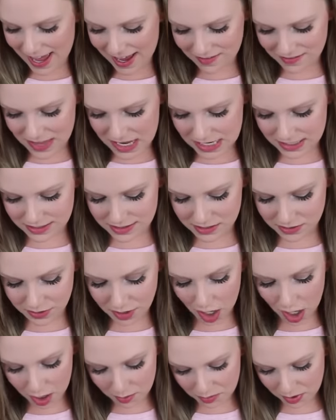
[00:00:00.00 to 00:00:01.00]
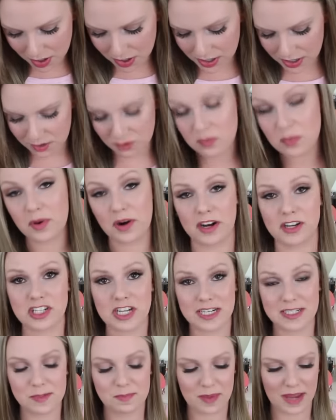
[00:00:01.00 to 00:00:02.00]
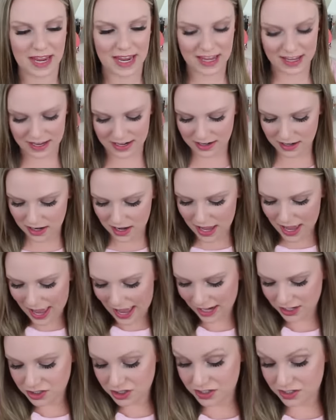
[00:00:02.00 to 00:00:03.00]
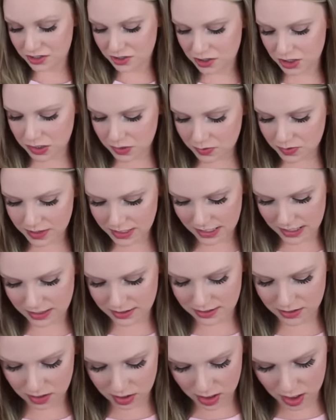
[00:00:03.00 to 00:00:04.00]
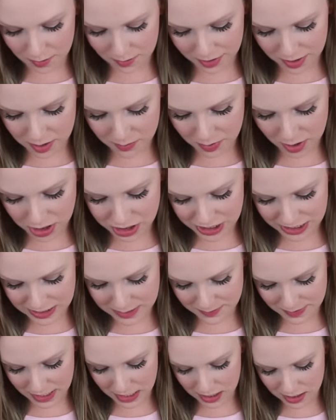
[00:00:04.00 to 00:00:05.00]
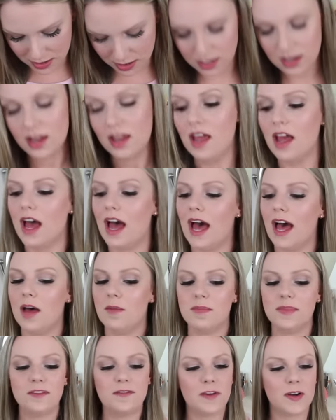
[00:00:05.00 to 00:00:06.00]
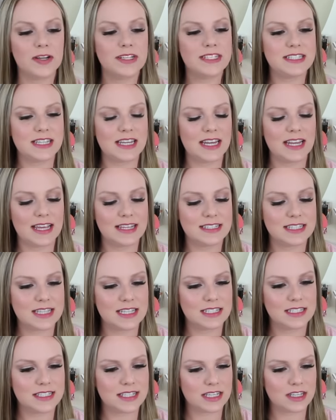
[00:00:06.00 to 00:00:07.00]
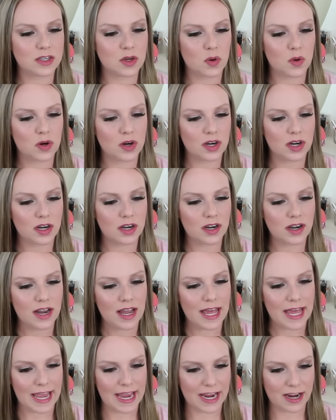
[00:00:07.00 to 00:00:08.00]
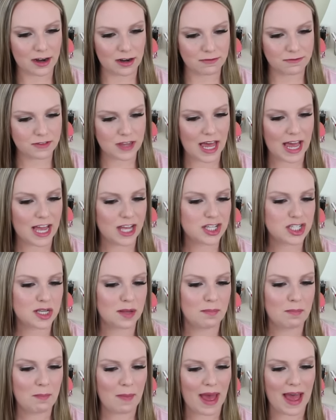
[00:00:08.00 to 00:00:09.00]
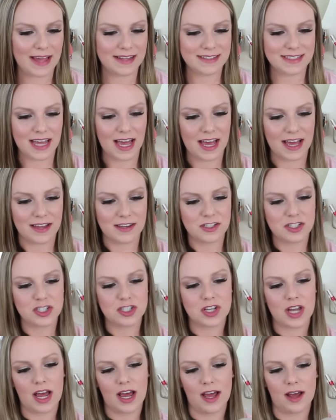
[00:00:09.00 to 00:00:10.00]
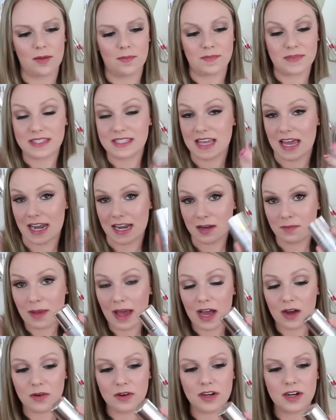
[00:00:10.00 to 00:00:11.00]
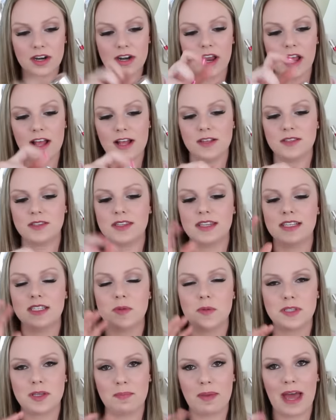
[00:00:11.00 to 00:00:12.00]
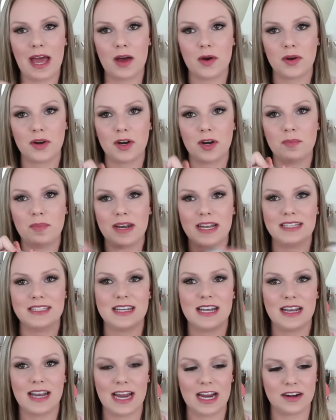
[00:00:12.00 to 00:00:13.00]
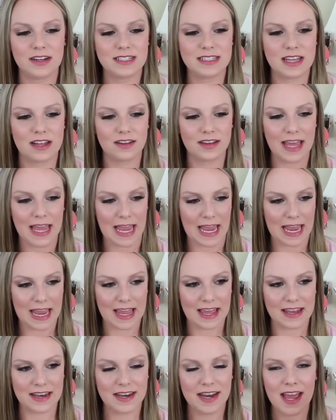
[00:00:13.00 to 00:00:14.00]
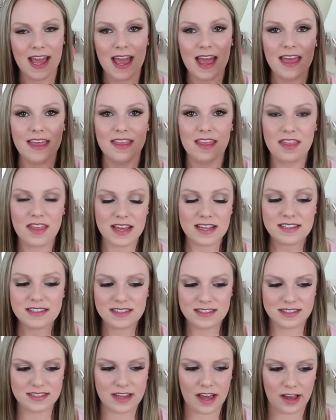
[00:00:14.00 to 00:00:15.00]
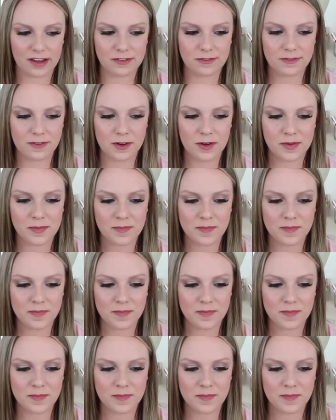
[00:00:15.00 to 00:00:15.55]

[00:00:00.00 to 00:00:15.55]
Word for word: have that is not part of Project Pan, actually there's two things that are not part of Project Pan. The first thing is the Dior Airflash Matte Touch setting powder. So this was a powder, but it's in an aerosol can. This stuff,